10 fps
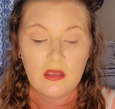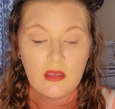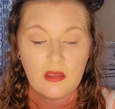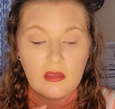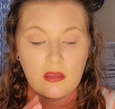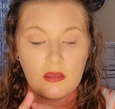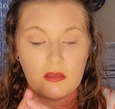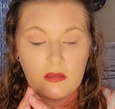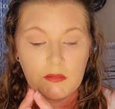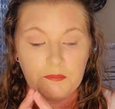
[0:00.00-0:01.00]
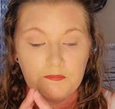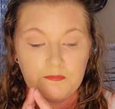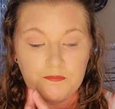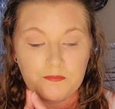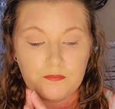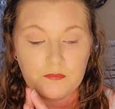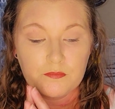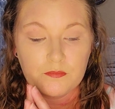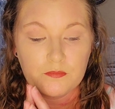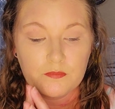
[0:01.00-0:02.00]

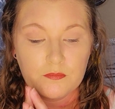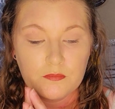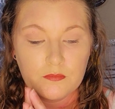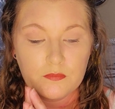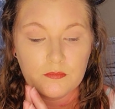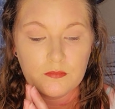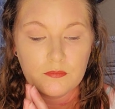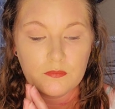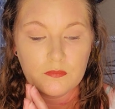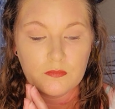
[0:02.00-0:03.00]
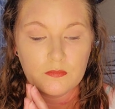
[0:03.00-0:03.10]
(no one is talking)